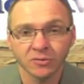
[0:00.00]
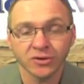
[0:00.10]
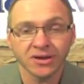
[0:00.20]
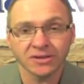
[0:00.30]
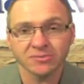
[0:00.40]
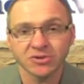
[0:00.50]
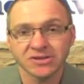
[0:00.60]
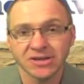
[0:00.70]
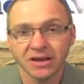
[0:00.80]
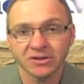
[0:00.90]
looking at some of
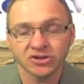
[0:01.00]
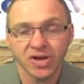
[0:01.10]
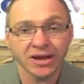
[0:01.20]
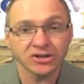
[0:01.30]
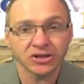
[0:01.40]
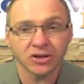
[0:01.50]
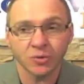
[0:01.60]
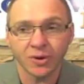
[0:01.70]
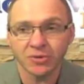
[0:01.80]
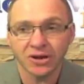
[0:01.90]
this aging
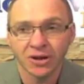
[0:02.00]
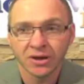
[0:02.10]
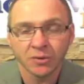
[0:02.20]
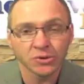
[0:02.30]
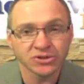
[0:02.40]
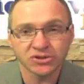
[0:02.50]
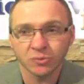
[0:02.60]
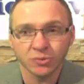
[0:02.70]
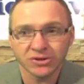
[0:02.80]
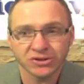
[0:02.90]
equipment,
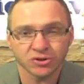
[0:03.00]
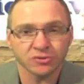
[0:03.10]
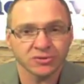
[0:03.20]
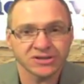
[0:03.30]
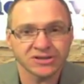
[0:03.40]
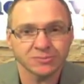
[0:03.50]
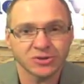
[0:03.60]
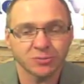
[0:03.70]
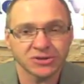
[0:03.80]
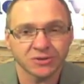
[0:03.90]
certainly seems
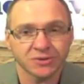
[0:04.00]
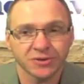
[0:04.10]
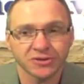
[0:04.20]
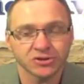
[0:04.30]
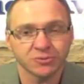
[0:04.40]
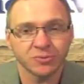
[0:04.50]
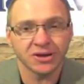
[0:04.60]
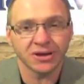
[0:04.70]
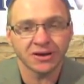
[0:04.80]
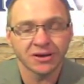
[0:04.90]
to be something that should
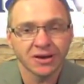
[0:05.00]
be